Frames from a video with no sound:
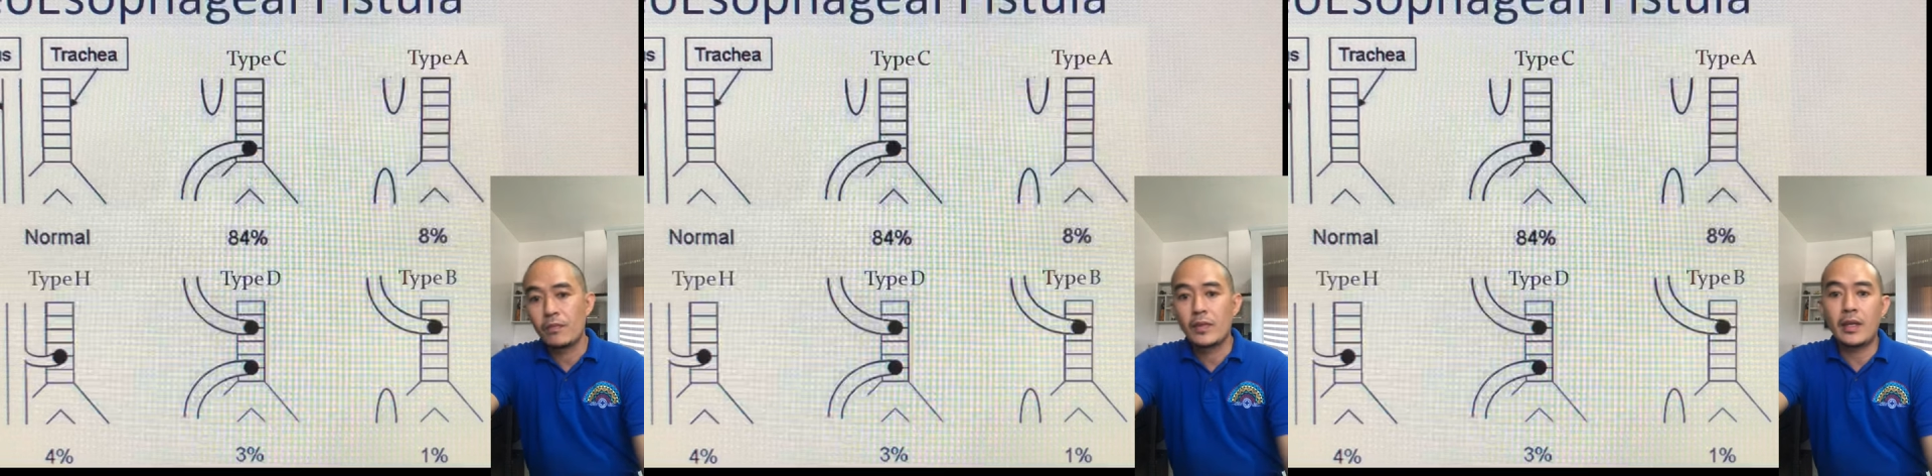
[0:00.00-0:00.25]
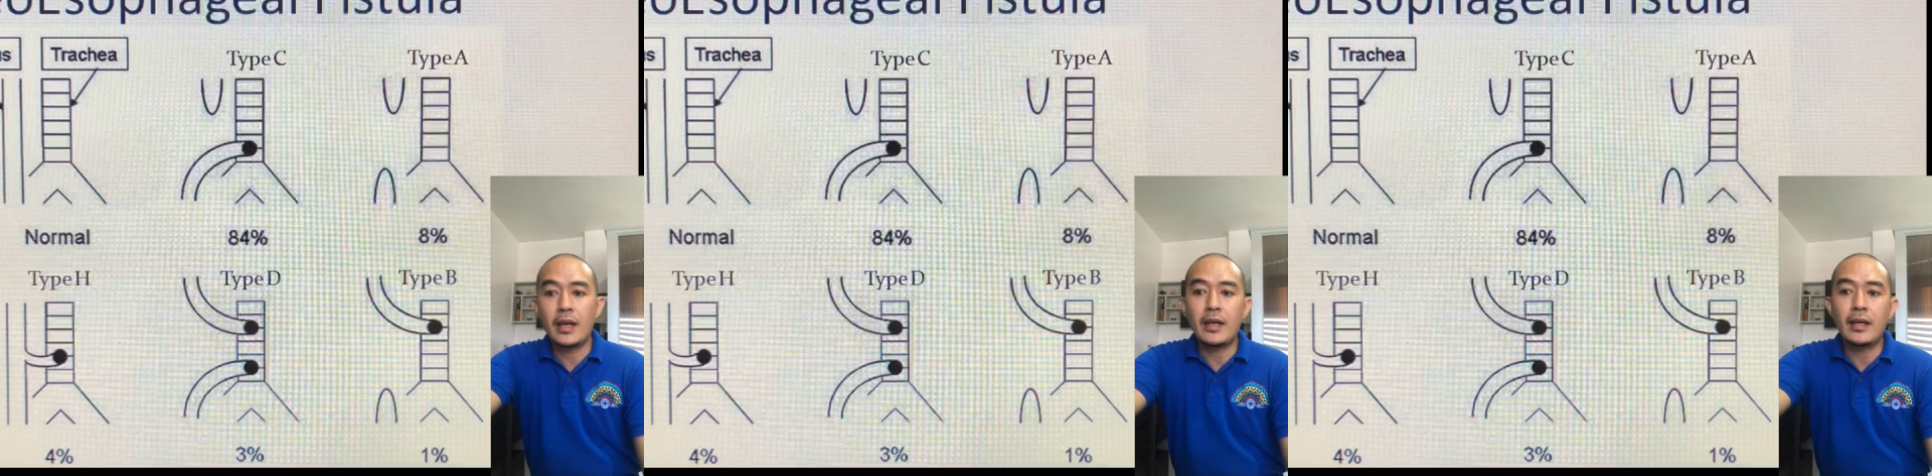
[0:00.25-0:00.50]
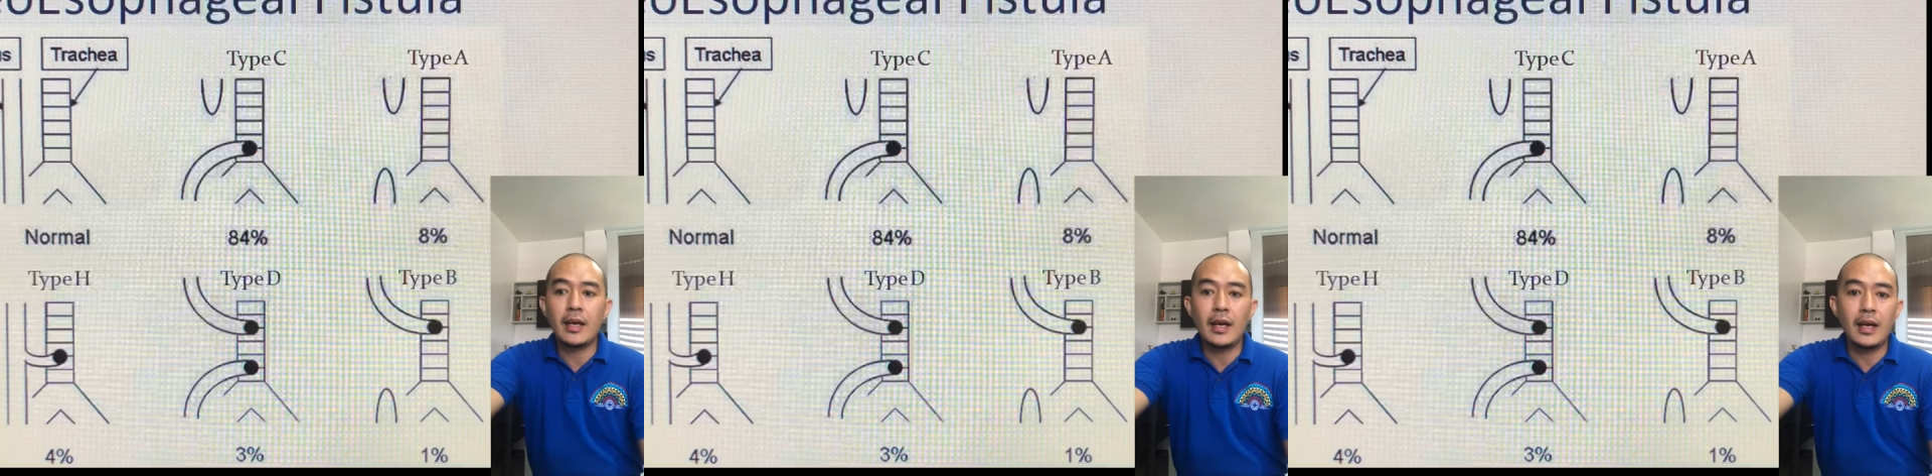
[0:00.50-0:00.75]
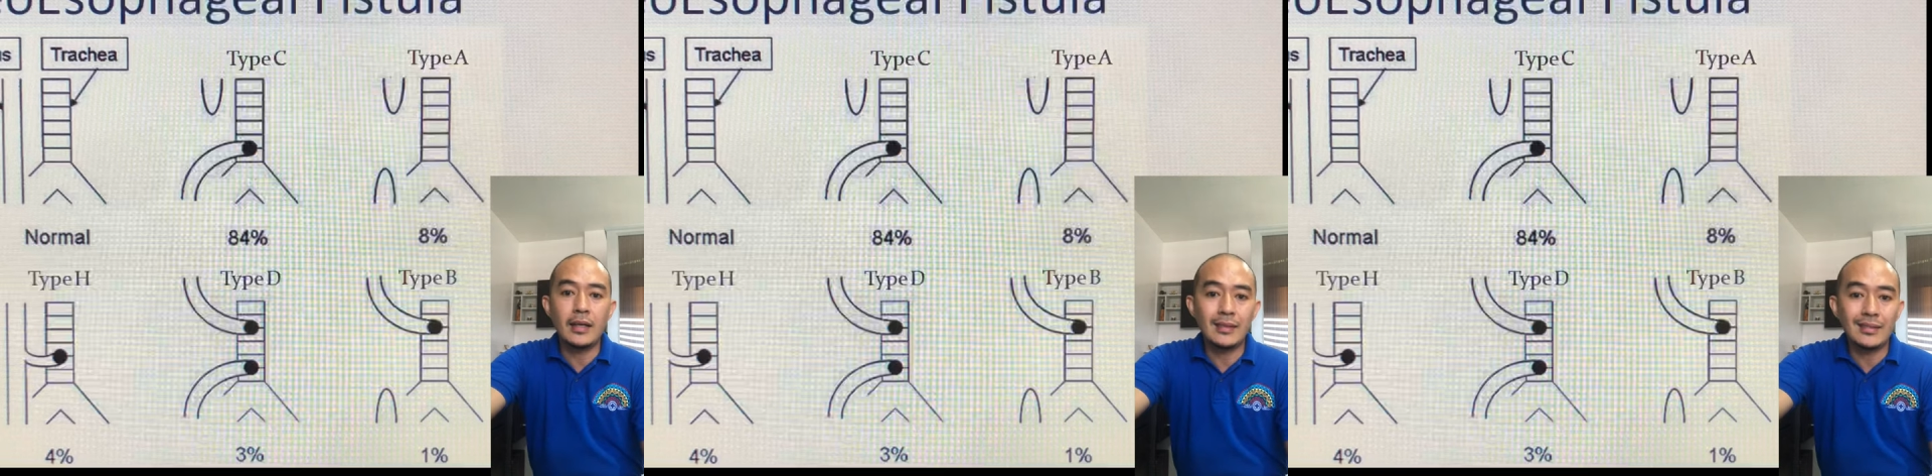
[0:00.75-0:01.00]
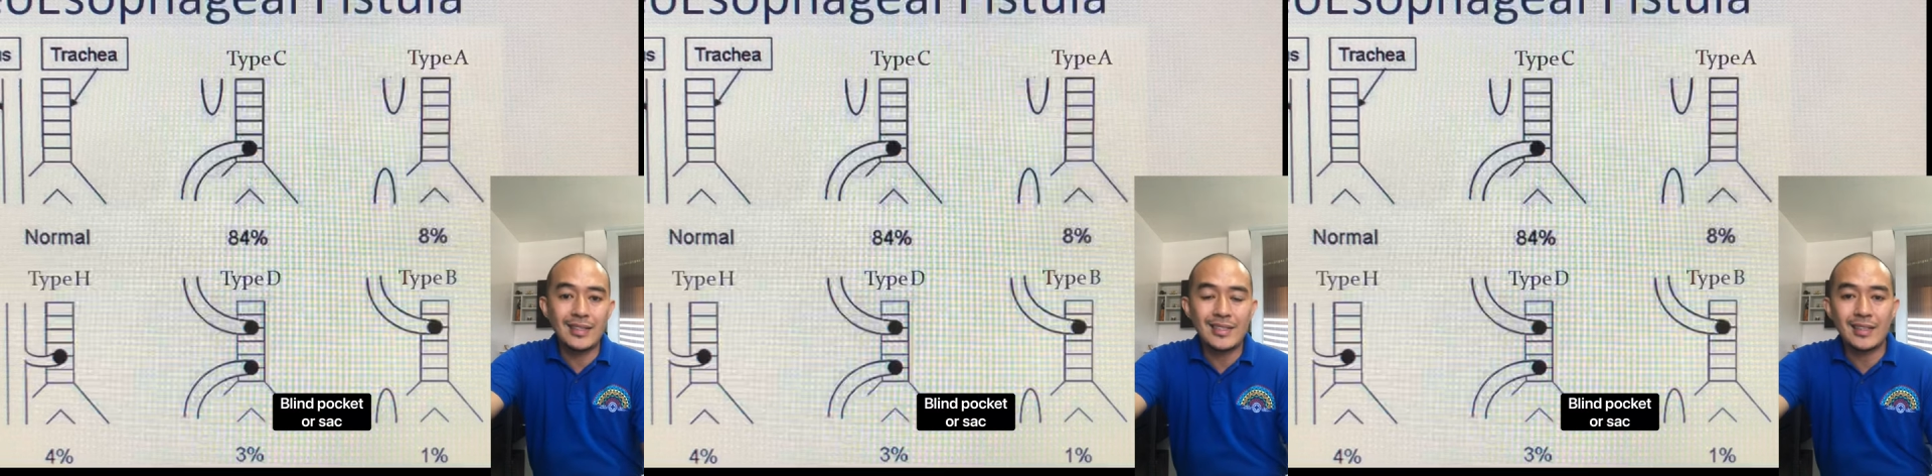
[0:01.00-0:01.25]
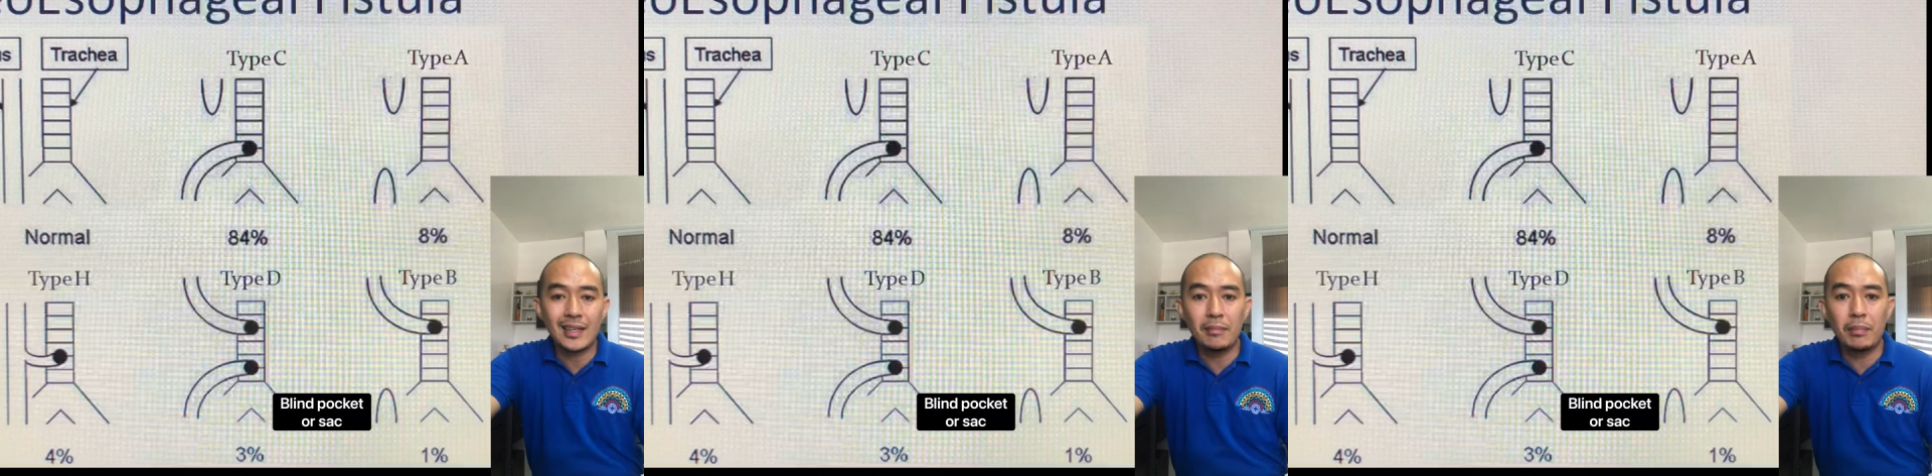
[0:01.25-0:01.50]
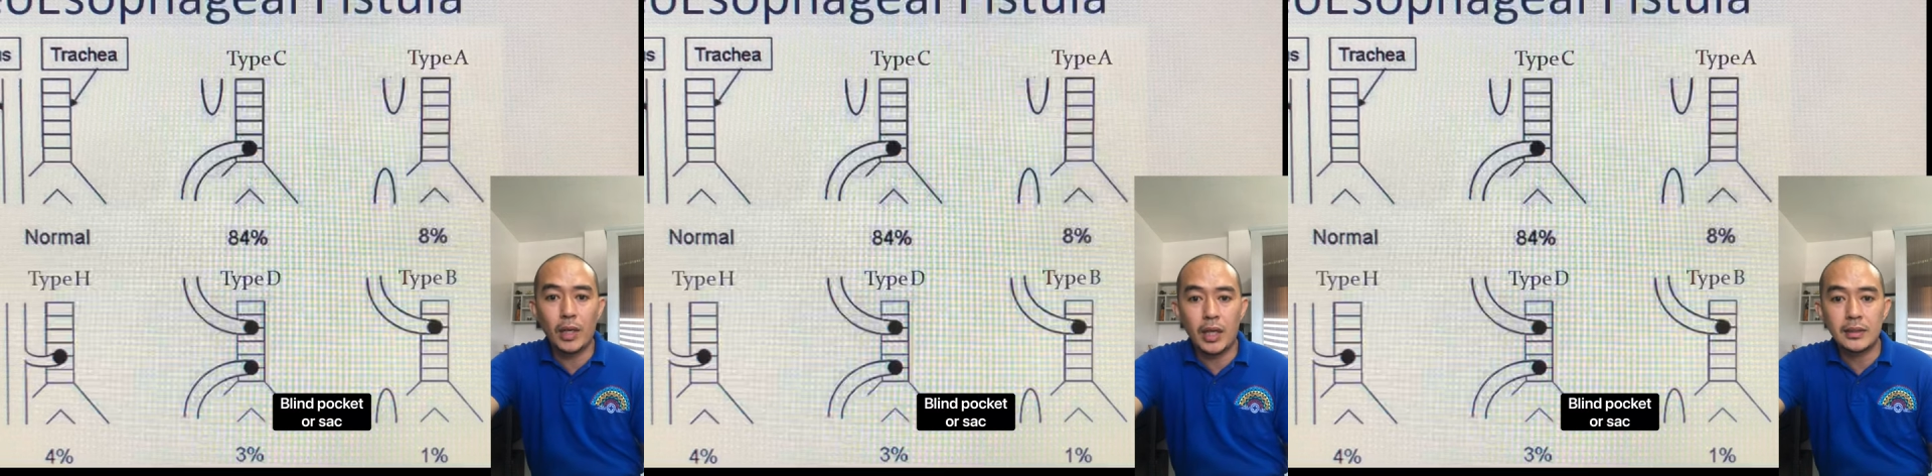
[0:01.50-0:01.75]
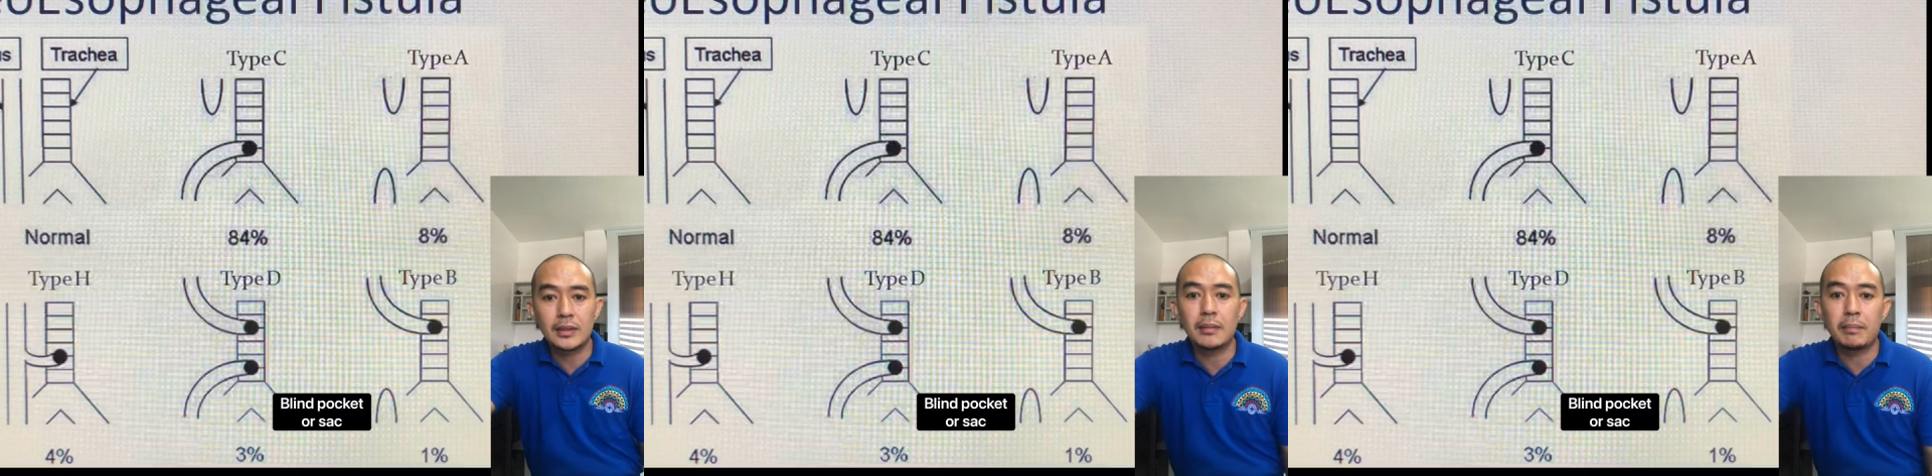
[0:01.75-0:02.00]
trachea and the distal blunt
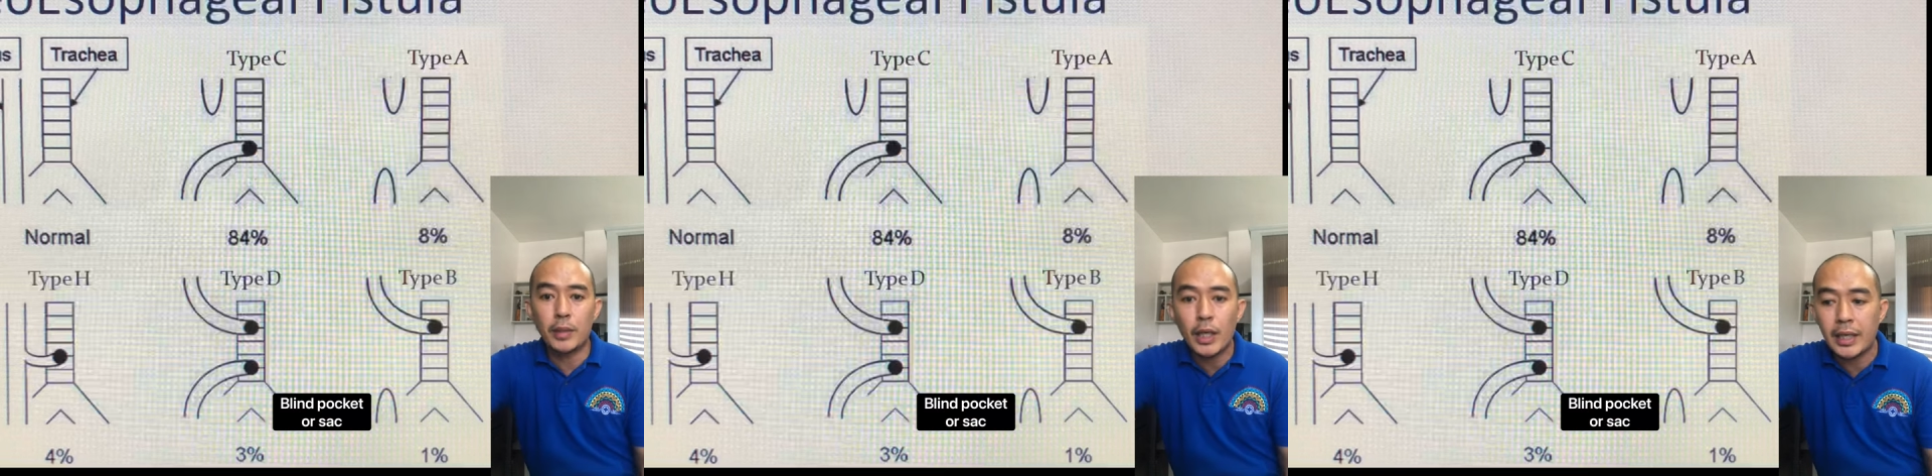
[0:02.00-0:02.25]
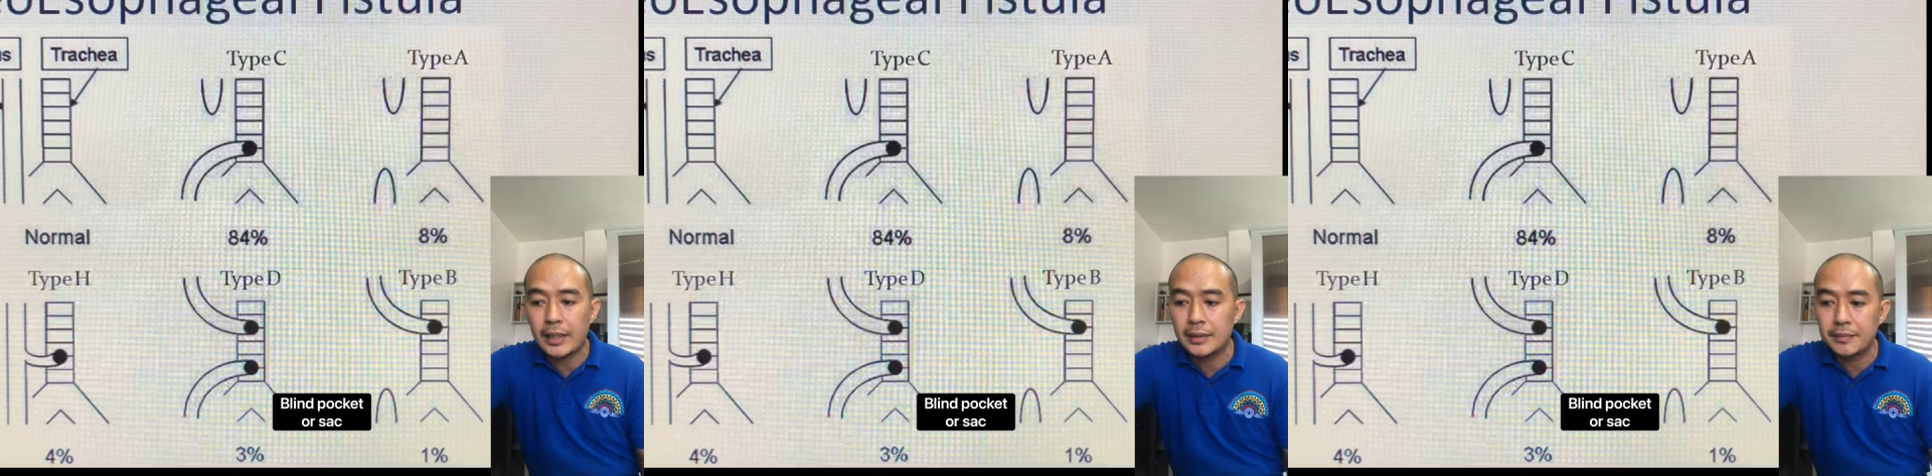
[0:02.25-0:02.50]
pocket.